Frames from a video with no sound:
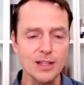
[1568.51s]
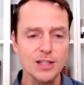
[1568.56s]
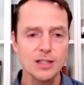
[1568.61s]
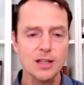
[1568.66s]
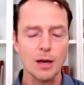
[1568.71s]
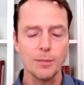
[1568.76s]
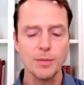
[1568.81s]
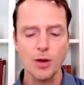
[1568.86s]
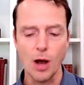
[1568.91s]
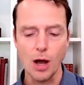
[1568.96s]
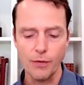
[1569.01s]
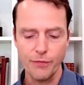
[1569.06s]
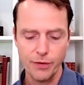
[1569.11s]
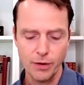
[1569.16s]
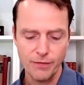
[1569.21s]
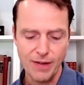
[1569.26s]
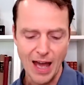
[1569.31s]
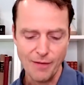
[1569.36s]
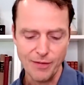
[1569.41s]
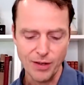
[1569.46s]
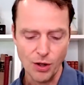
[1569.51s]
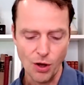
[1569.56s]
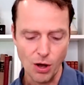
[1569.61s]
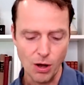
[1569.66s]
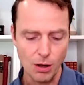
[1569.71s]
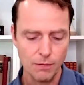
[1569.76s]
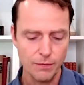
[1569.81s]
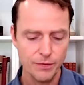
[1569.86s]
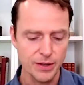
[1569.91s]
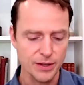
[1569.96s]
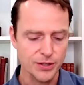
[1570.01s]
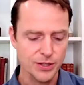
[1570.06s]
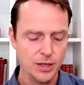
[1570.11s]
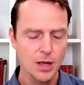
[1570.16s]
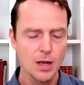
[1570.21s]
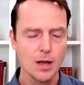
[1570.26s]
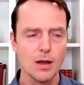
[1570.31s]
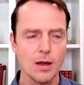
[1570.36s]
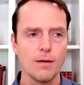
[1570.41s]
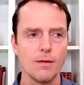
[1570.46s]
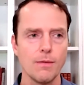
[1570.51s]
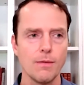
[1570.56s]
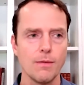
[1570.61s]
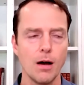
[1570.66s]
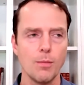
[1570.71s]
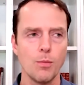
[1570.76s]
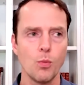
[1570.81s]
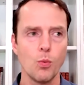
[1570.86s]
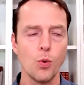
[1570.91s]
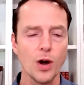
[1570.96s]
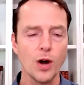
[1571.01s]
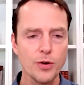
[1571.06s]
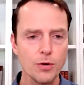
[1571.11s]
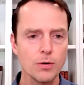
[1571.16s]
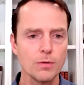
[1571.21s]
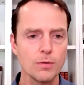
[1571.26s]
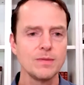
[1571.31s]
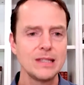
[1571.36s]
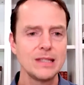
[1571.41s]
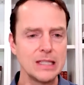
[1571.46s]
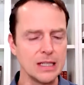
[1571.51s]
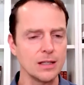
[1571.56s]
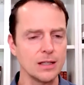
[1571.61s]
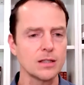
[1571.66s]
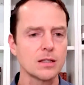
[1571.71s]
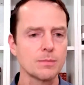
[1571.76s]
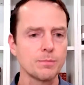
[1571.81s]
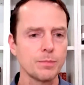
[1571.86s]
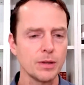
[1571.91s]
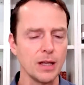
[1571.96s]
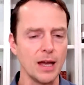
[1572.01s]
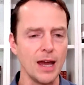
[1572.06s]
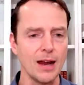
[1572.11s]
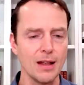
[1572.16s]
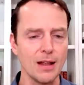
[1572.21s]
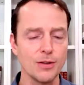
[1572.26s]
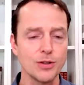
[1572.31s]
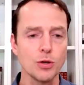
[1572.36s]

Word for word: it's coming off of having all this um, water dense plant.